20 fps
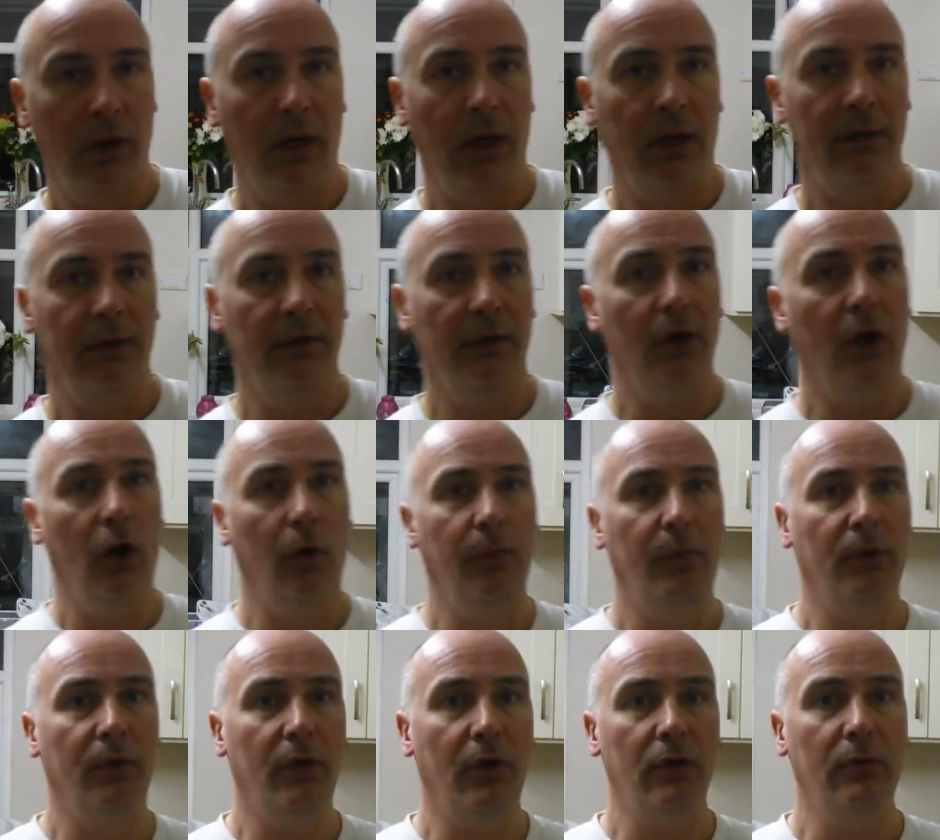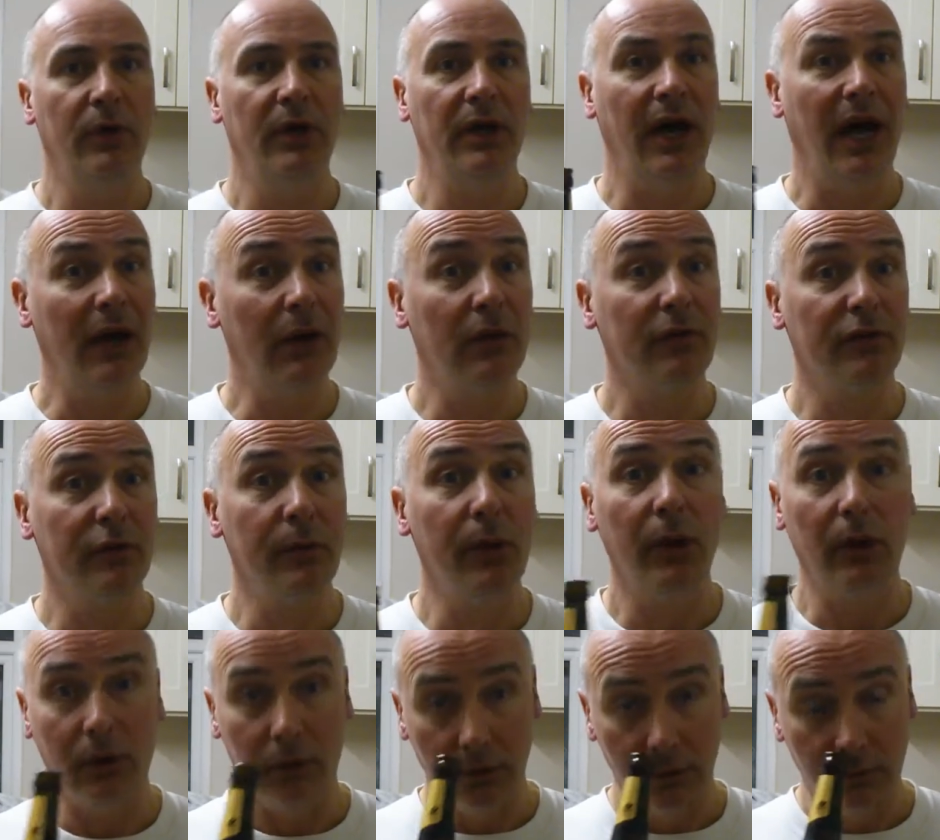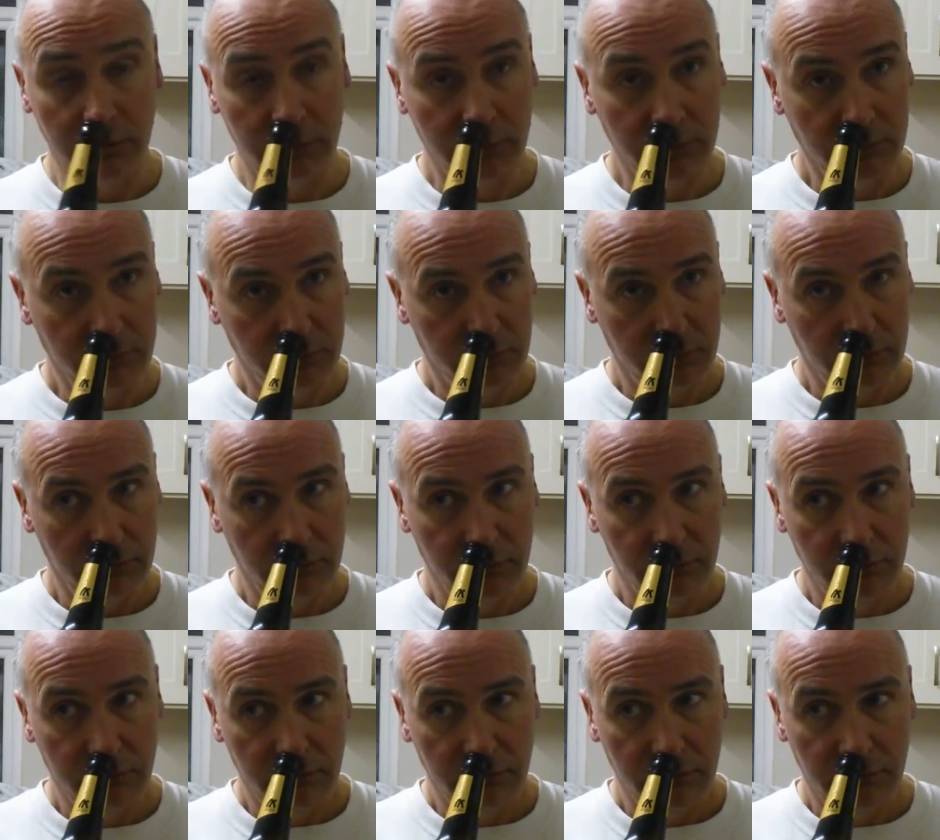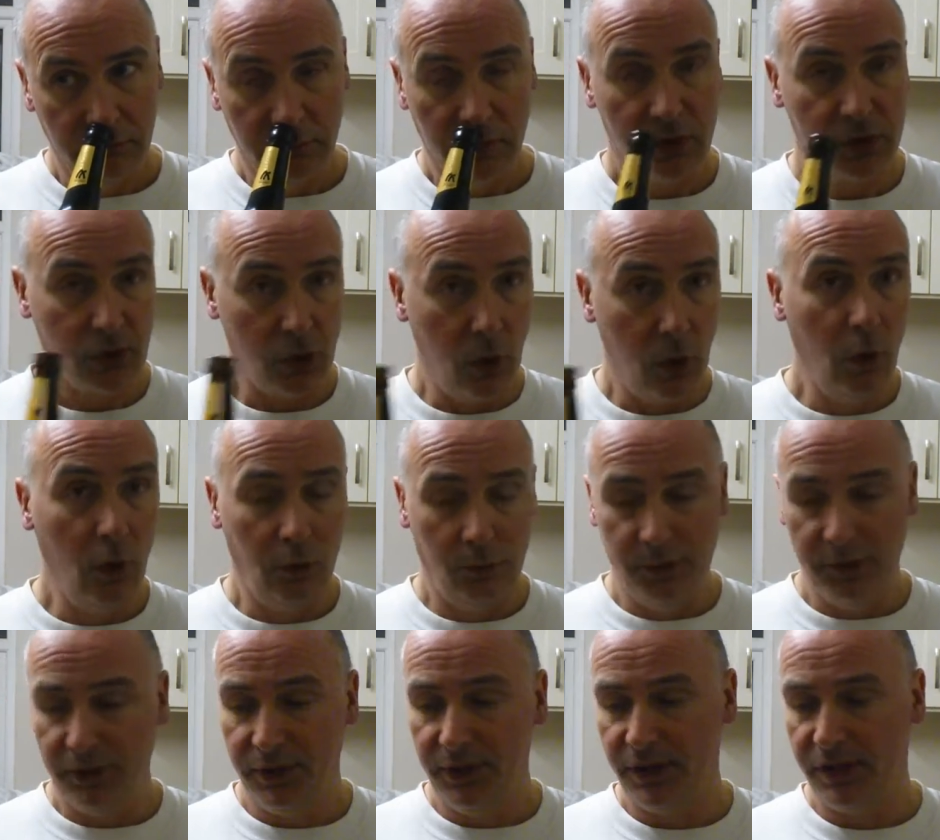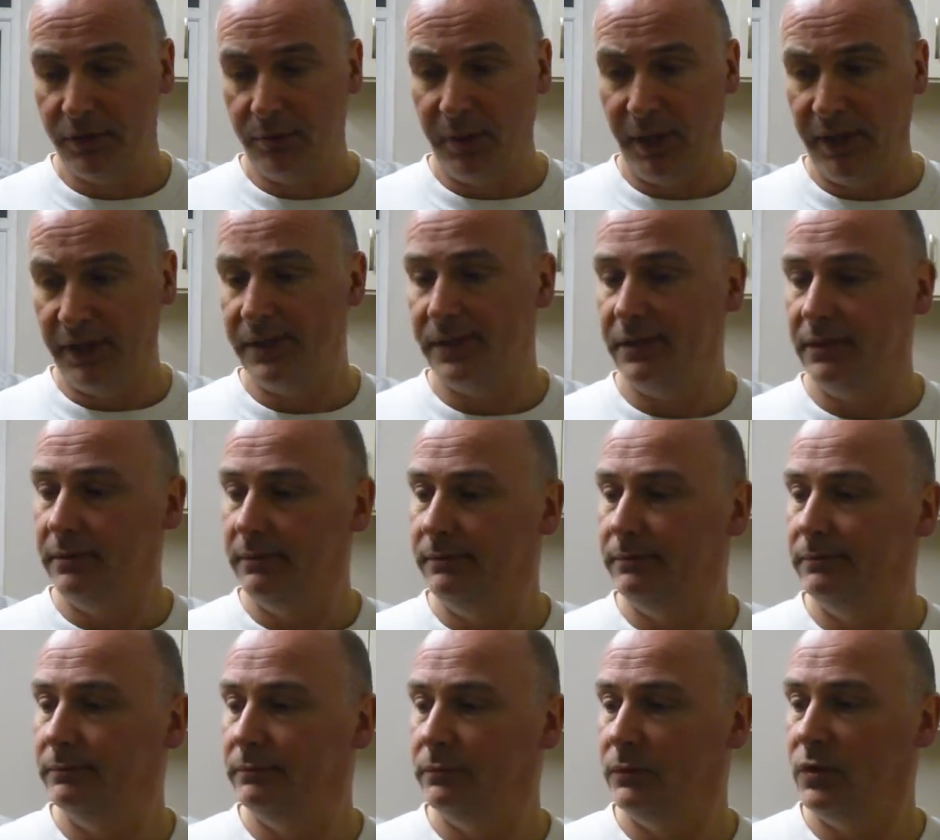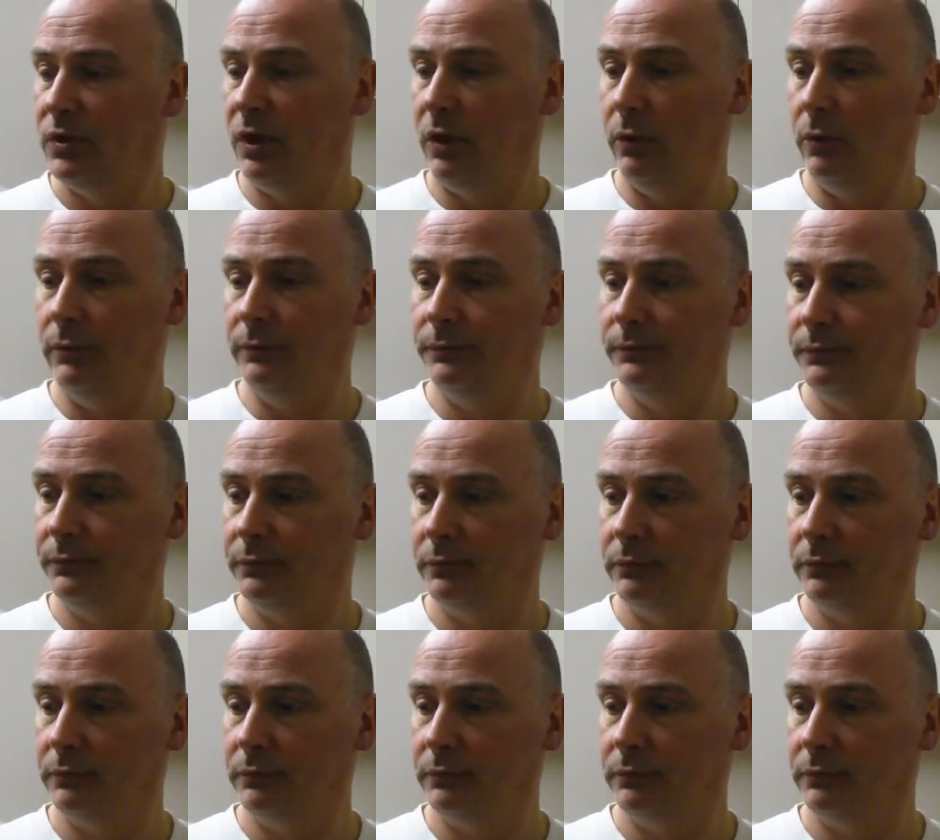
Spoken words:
And the hop aroma out of the bottle has all but dissipated. So,